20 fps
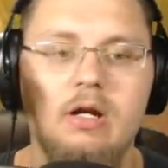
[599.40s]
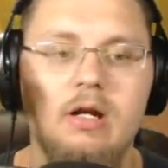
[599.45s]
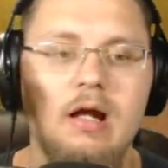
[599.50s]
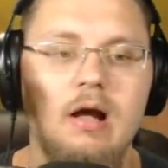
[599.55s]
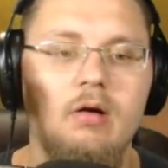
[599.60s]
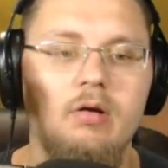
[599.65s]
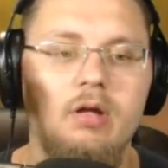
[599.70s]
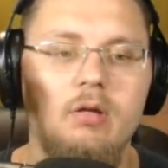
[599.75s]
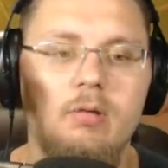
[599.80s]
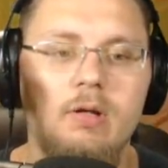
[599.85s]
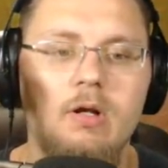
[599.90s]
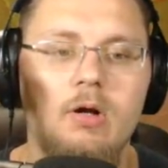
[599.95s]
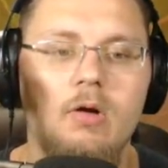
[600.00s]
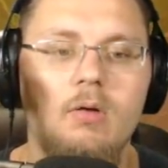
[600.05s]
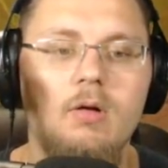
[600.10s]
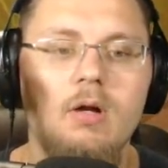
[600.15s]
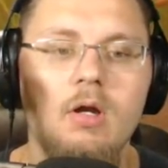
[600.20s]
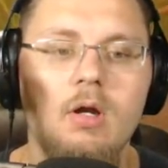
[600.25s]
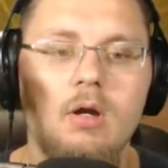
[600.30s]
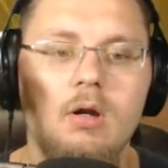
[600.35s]
it out. Here we
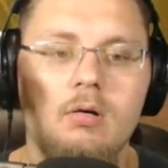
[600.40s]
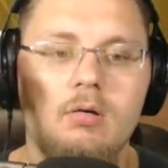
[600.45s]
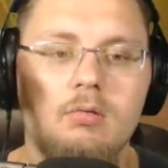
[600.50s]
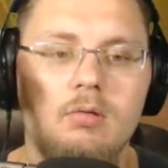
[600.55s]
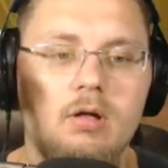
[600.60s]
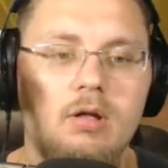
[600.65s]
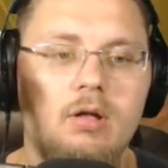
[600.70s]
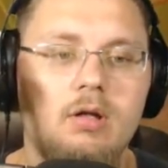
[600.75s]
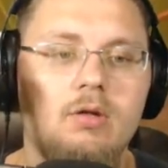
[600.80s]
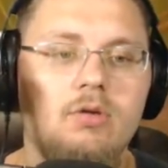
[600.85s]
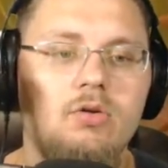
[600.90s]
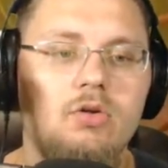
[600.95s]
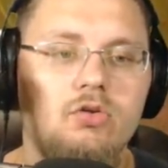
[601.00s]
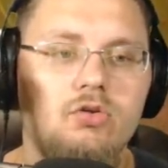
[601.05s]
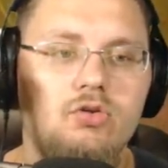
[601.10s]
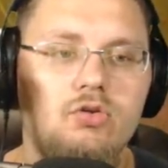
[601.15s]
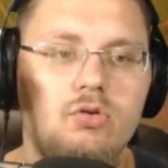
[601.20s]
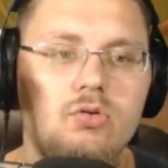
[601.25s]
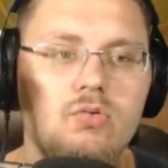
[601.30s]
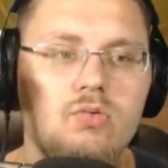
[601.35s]
go. 1,
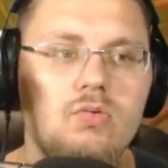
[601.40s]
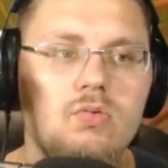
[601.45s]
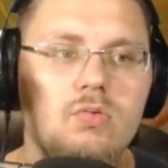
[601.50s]
2.